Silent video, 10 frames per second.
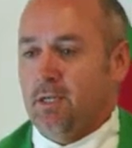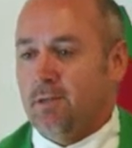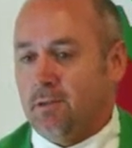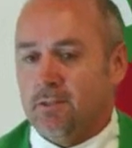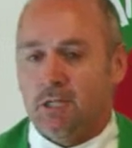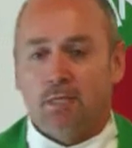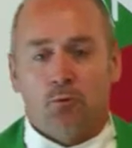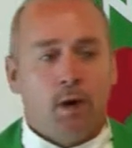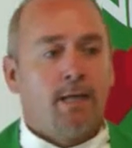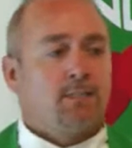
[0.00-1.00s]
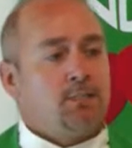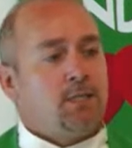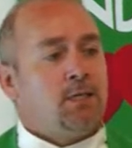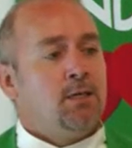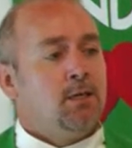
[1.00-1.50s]
in the
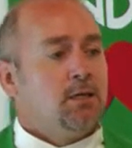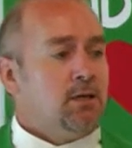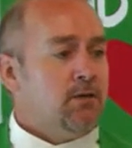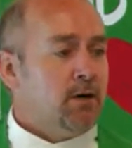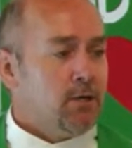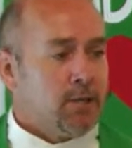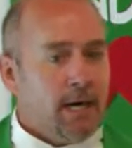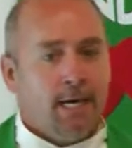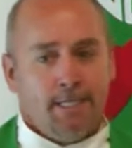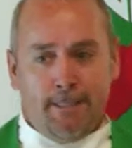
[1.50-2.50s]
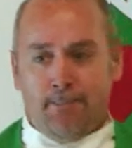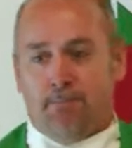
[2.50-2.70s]
generosity of our God.